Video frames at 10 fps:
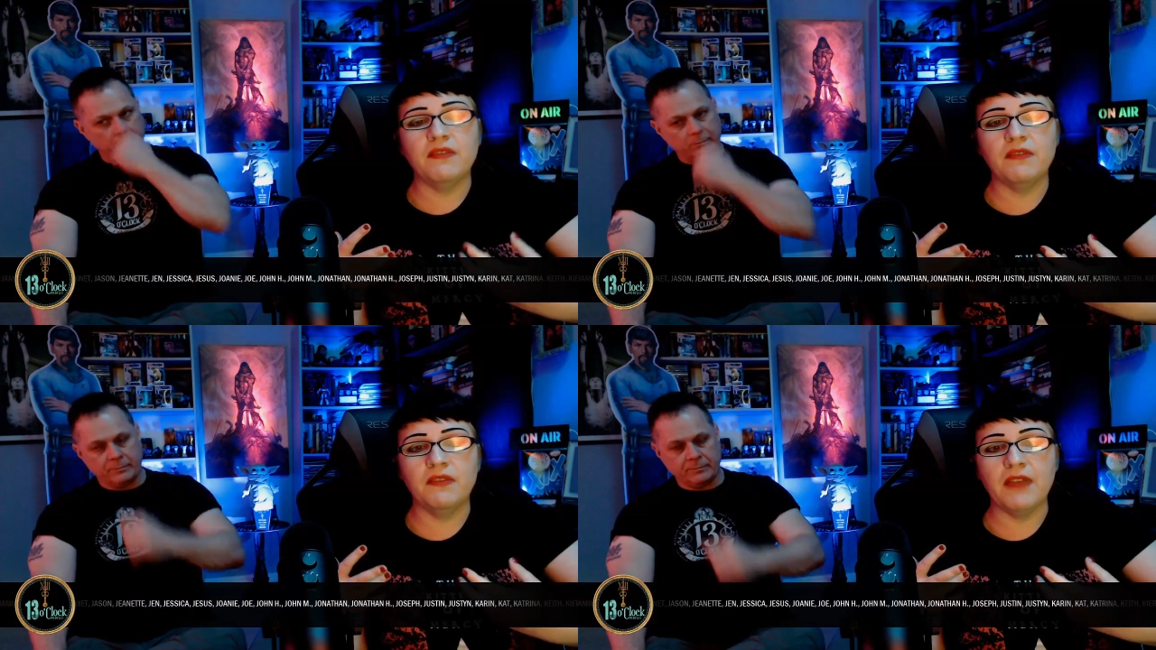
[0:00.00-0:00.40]

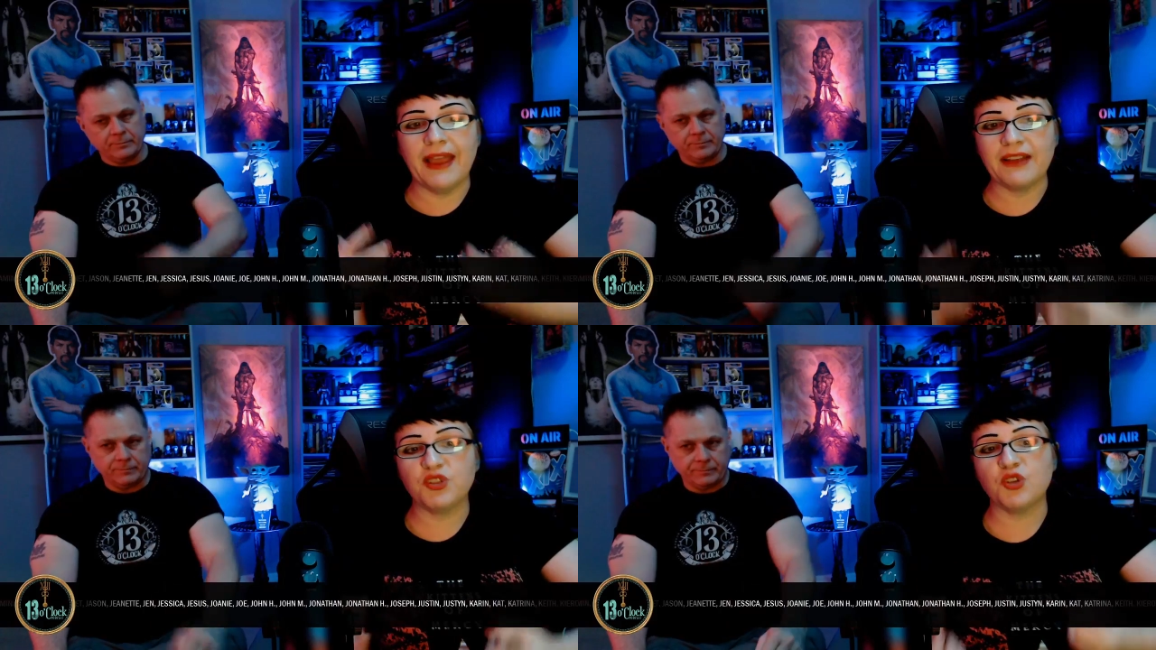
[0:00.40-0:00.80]
Speaker 1: the
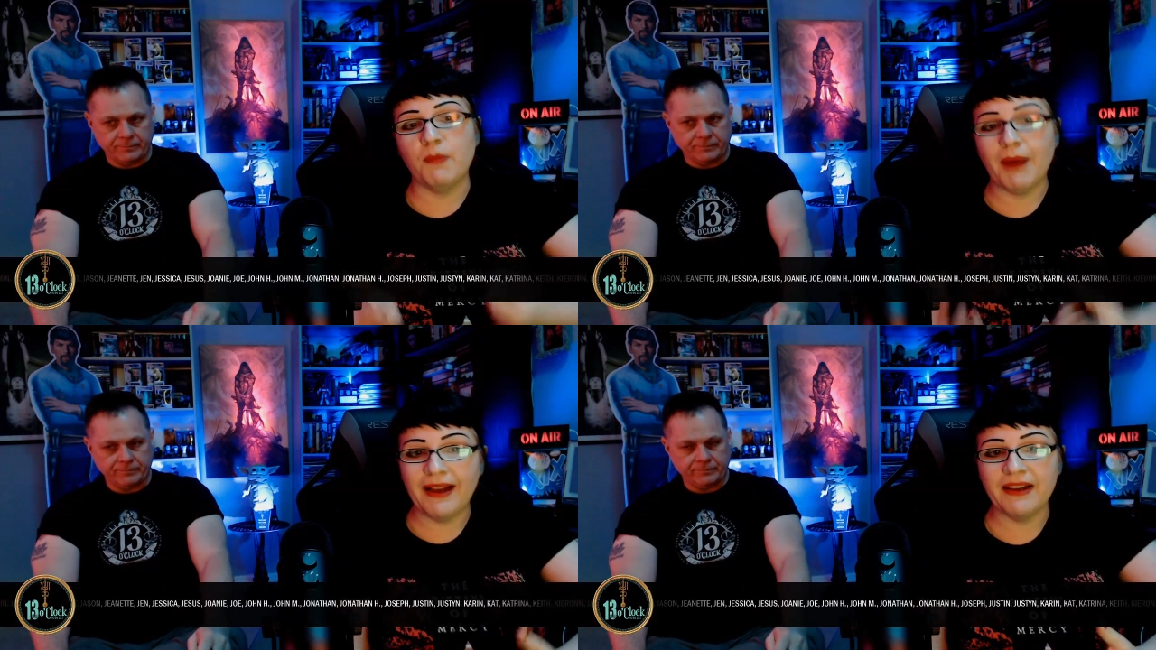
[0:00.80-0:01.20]
extra
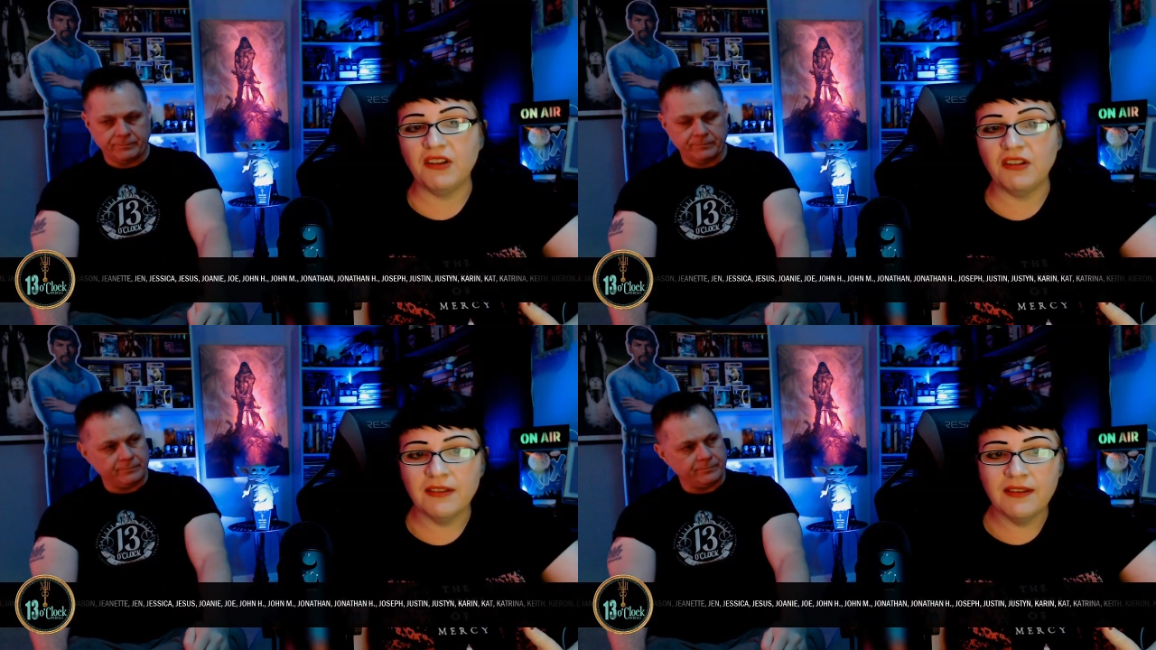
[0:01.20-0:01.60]

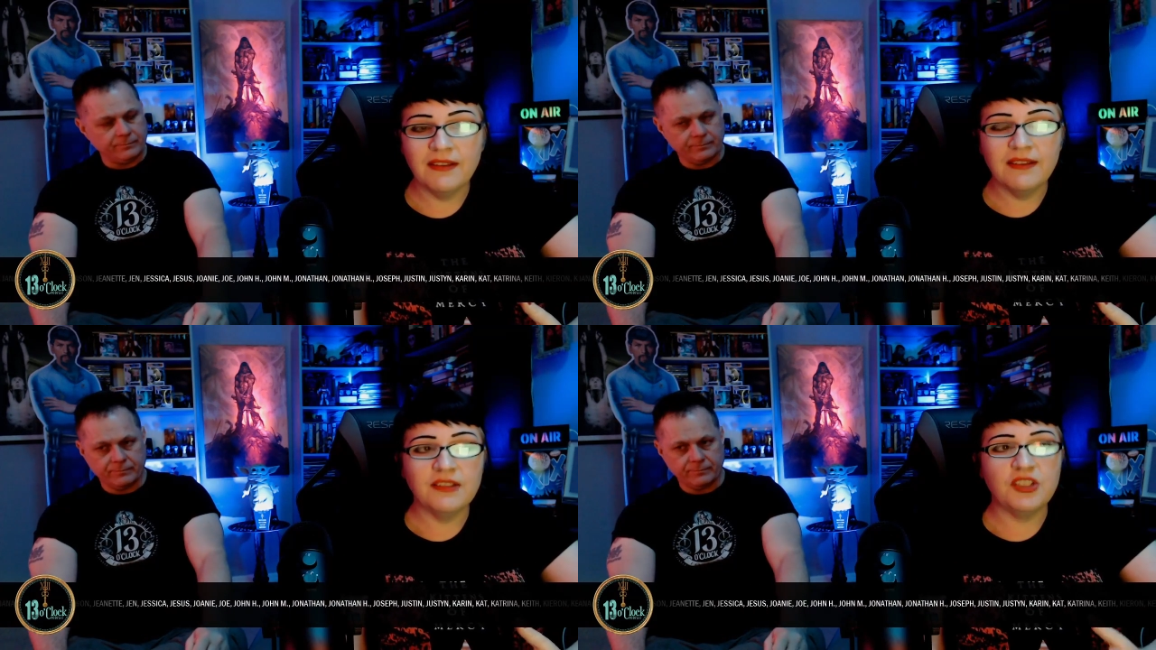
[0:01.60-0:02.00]
mile
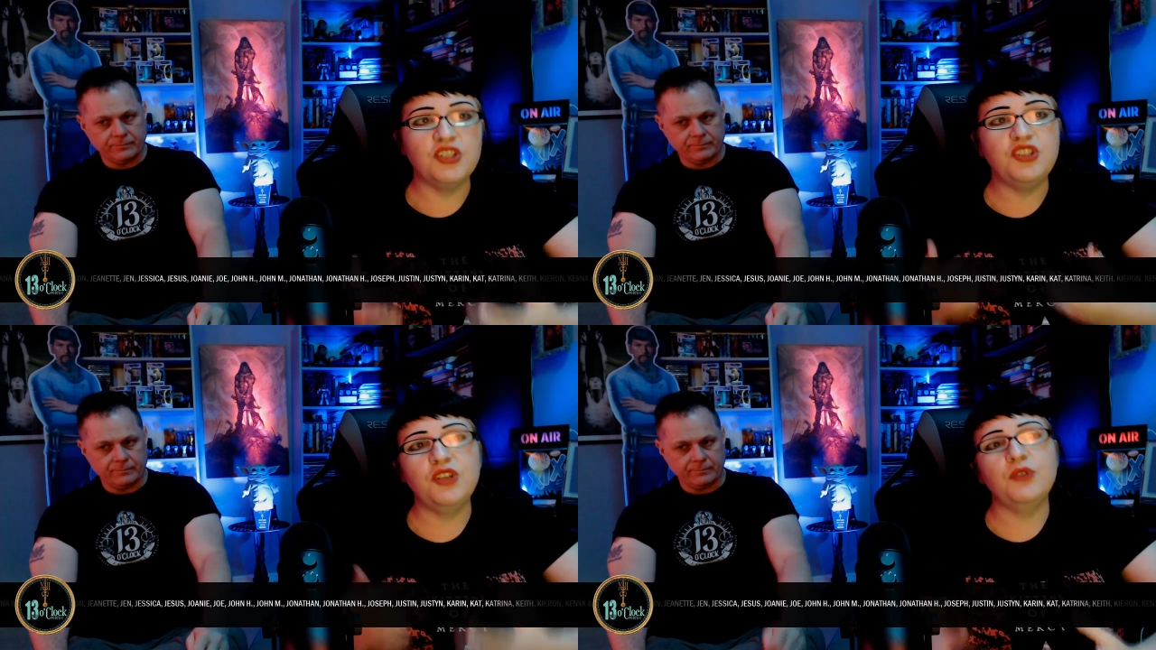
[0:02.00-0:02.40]
to
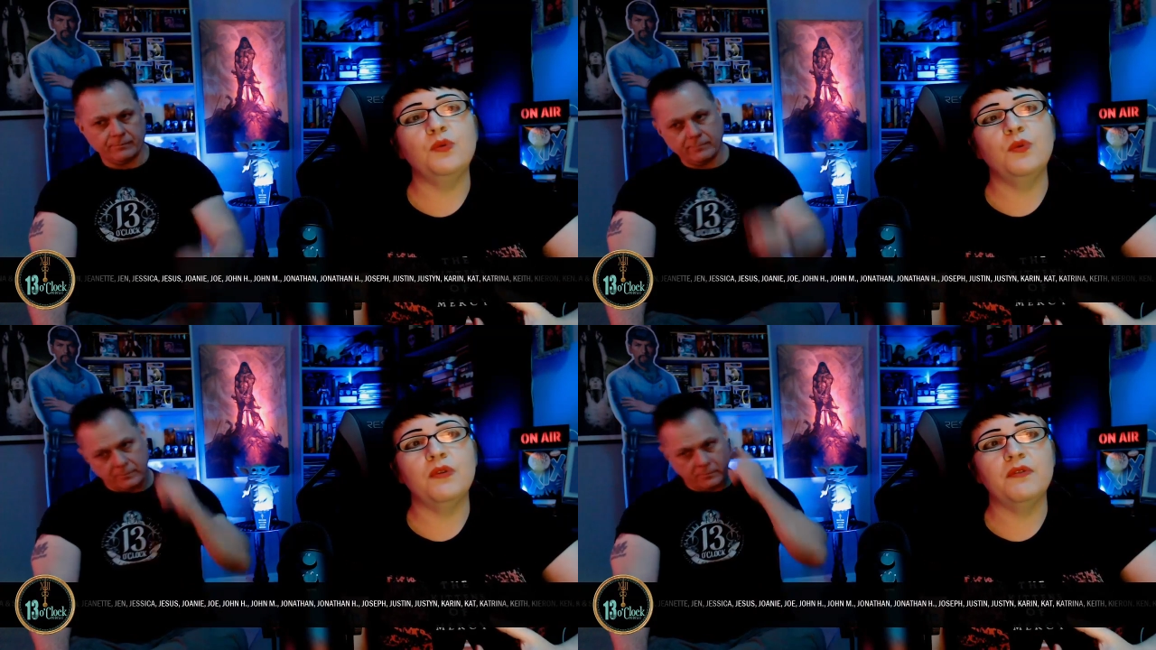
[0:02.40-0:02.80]

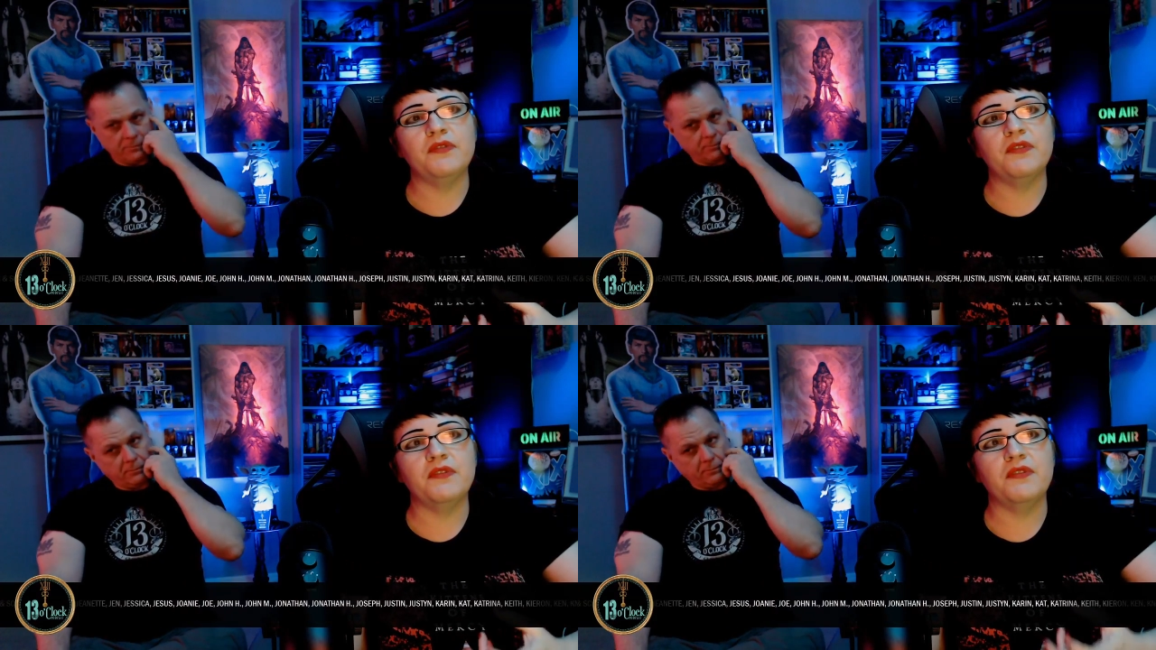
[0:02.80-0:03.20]
do
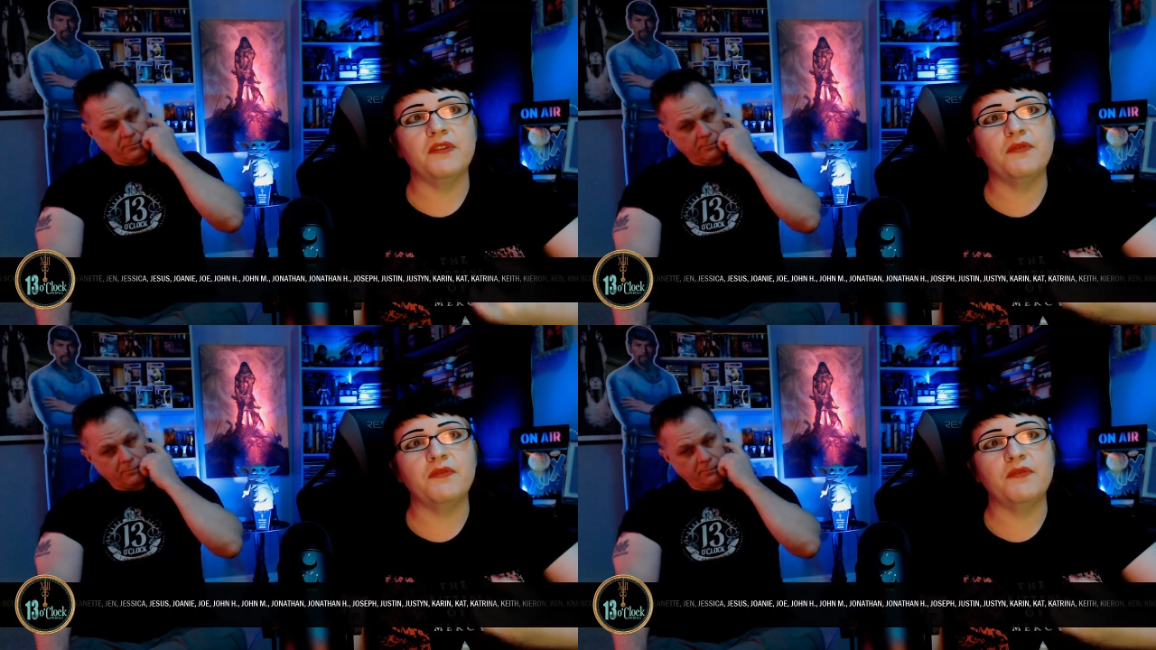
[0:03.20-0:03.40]
the